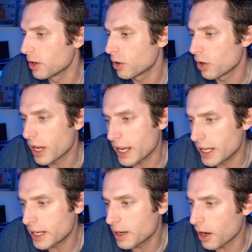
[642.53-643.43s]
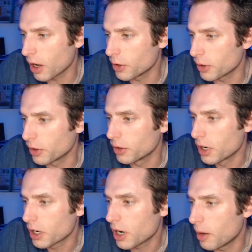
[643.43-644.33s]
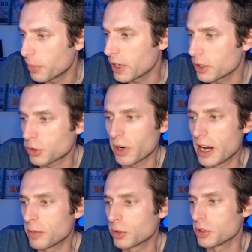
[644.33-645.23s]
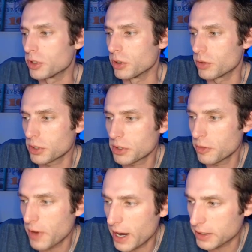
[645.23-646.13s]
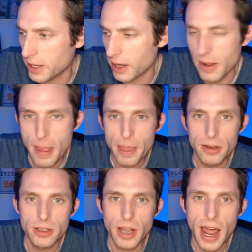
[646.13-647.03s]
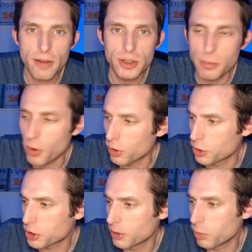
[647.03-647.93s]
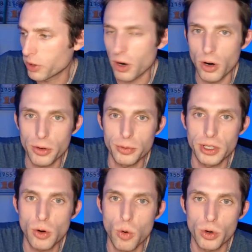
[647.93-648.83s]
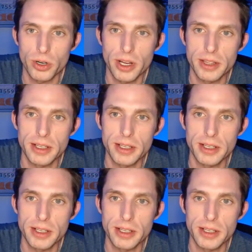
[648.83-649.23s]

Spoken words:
any other companies are able to do. Just the fact that having the partnership with R3 Corda and these